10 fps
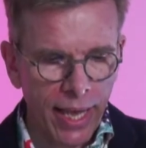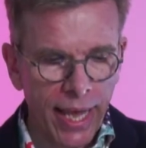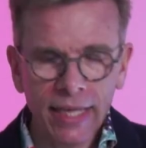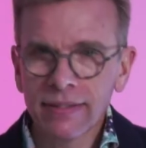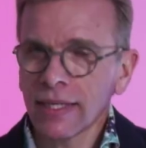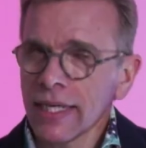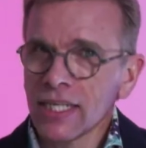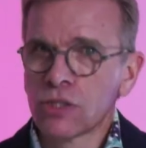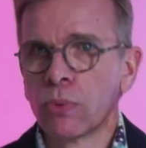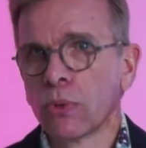And in
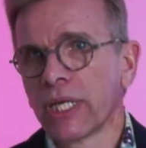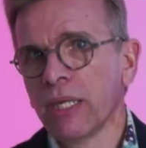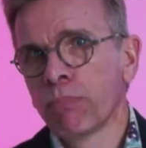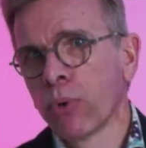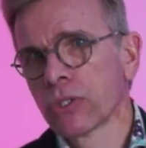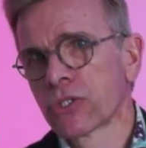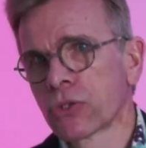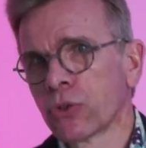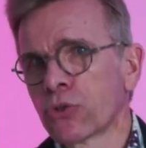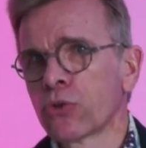his book, he points
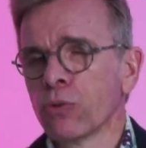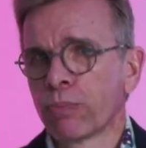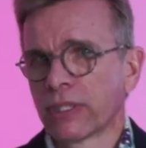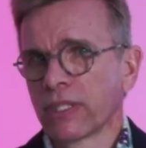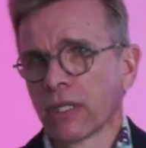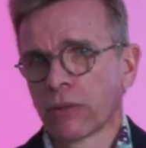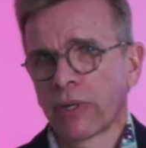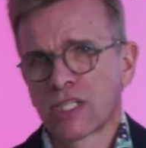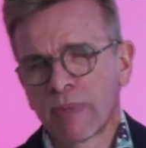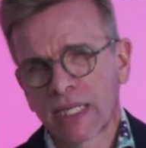to two particular
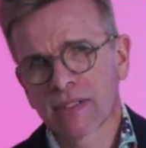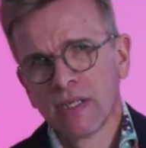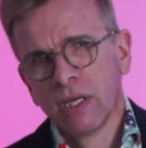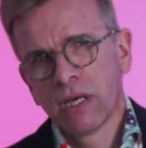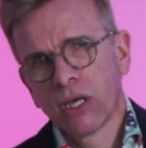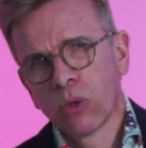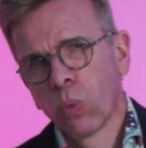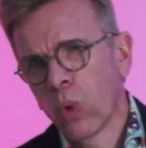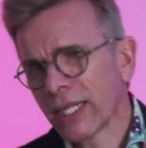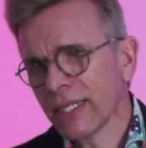aspects. One